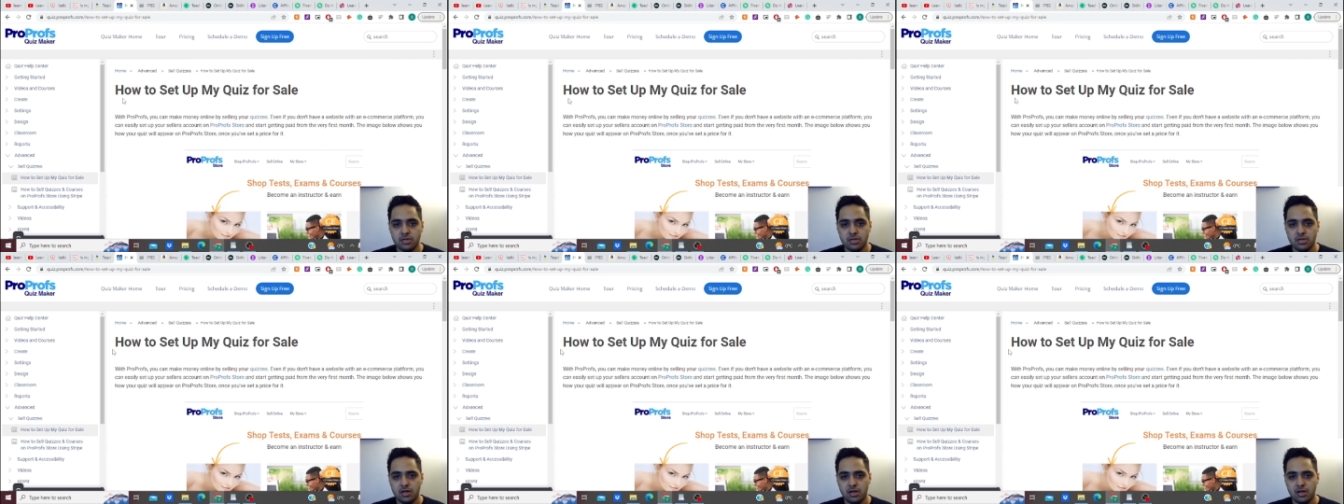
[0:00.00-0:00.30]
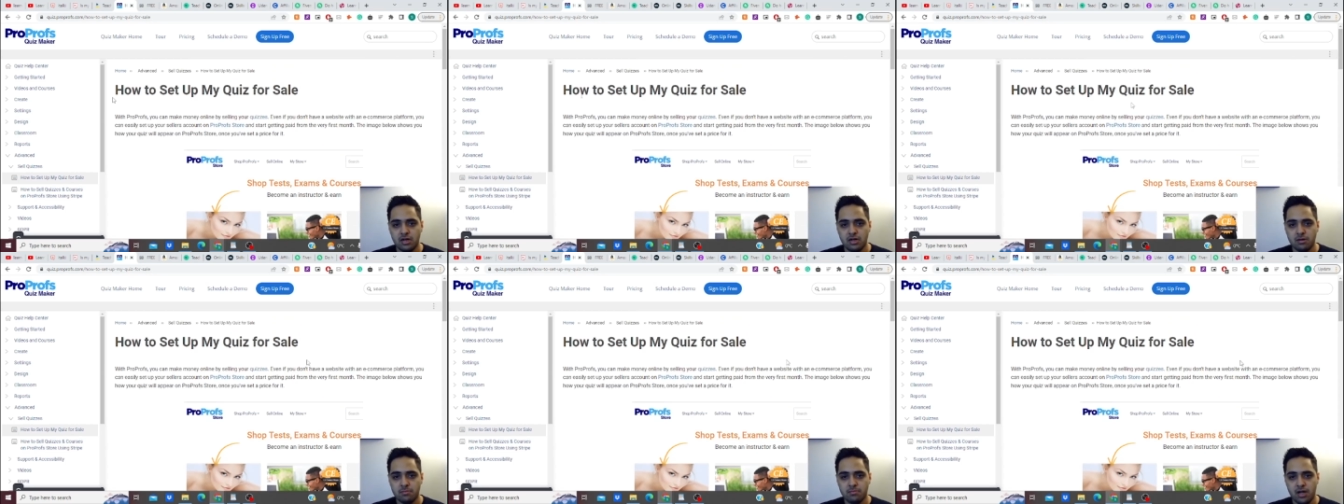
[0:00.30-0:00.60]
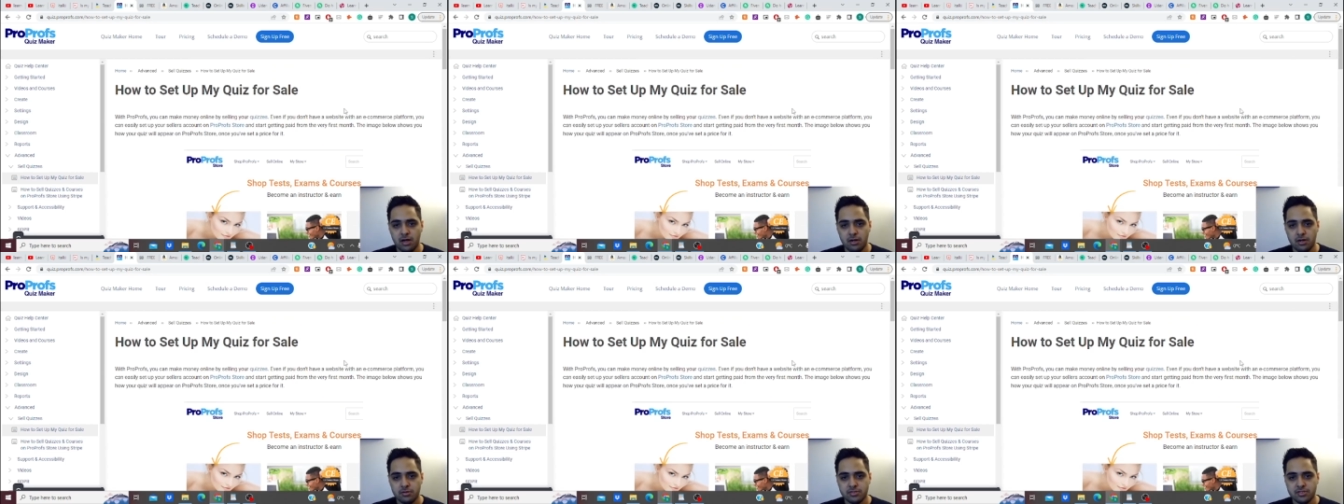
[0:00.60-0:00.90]

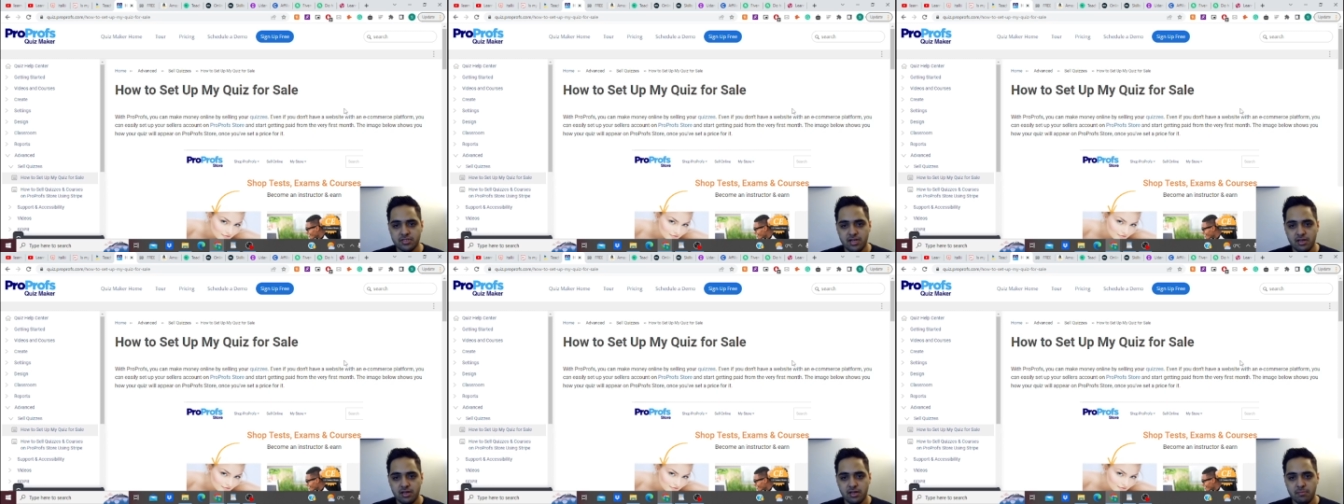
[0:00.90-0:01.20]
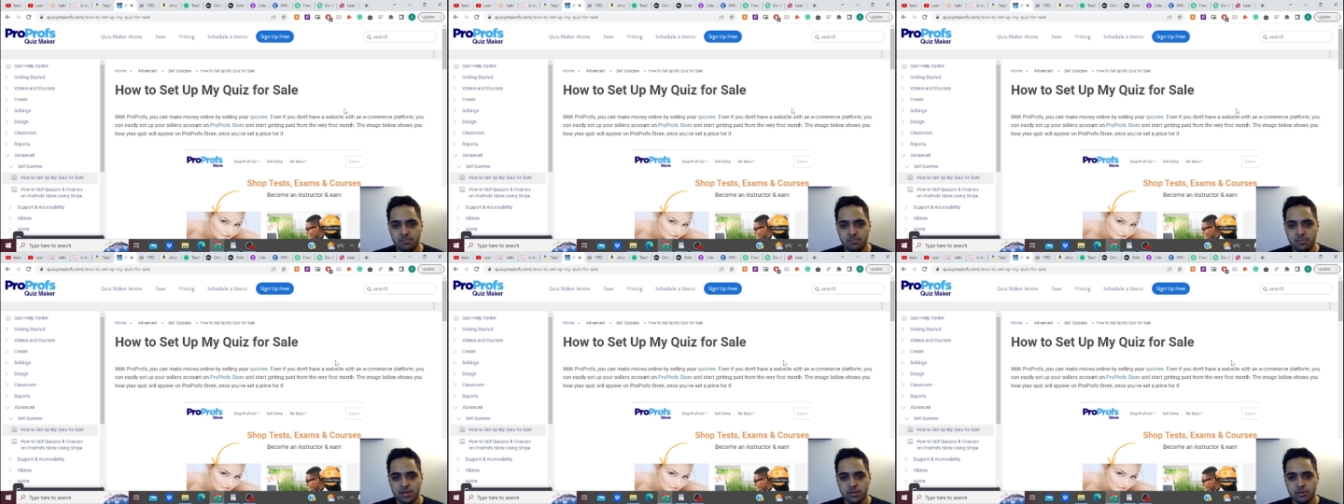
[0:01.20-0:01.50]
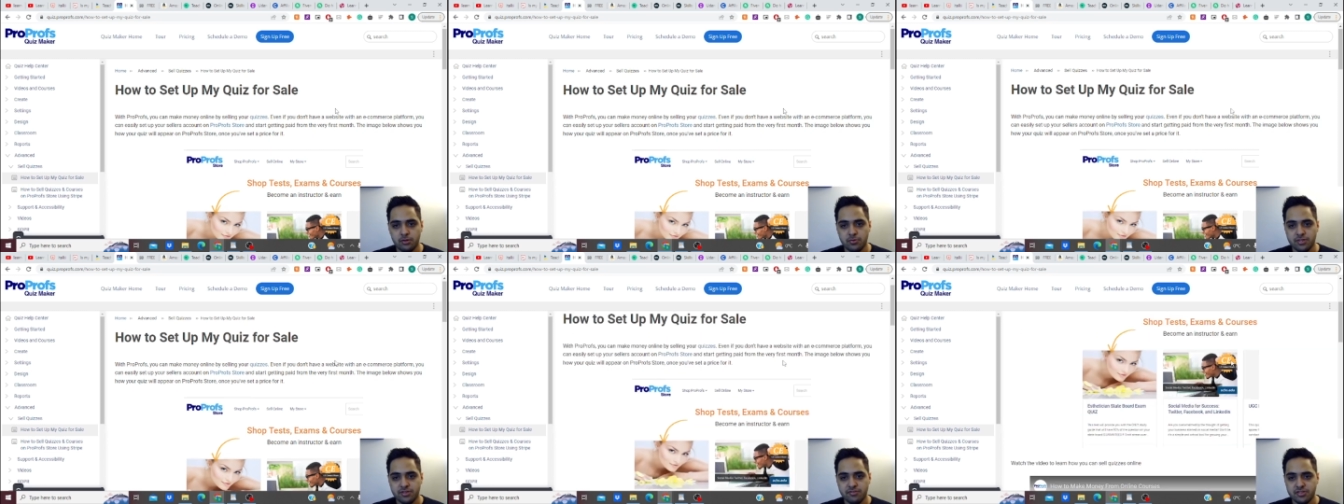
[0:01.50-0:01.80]
How to set up my
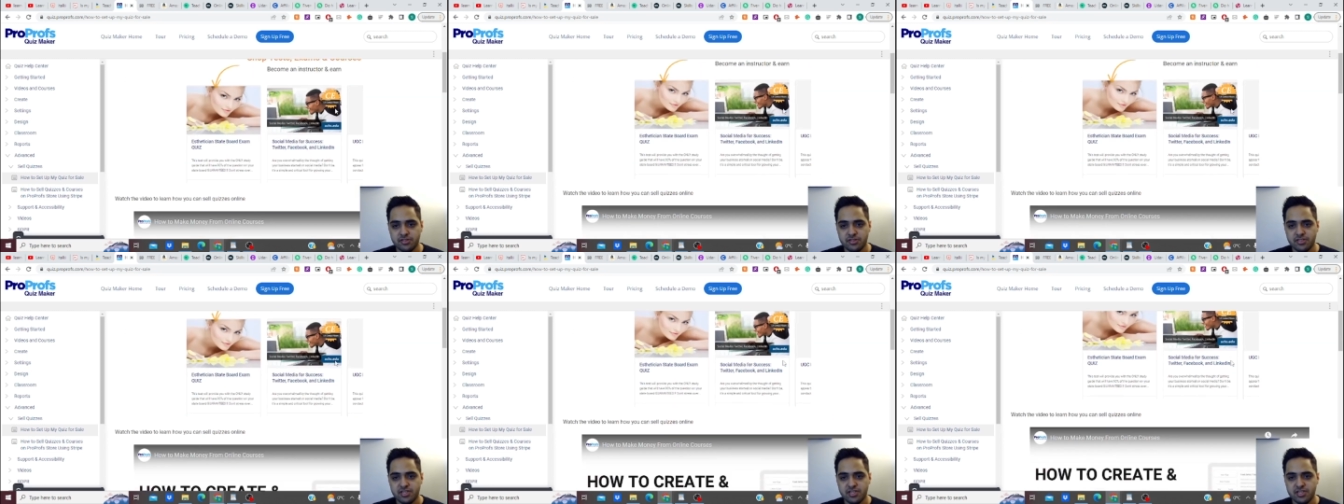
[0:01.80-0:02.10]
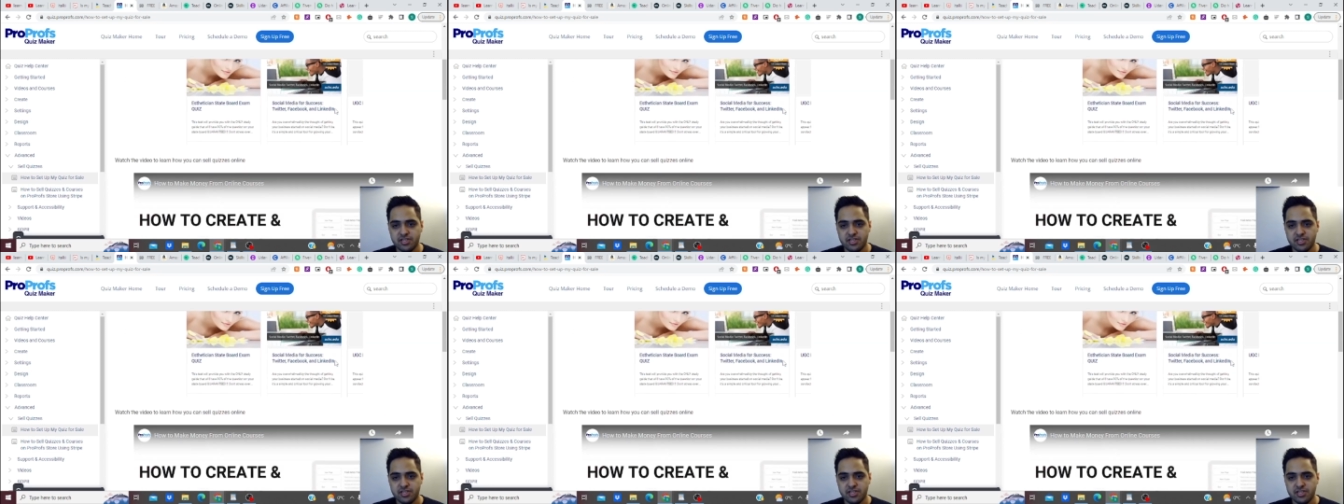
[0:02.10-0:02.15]
quiz for sale.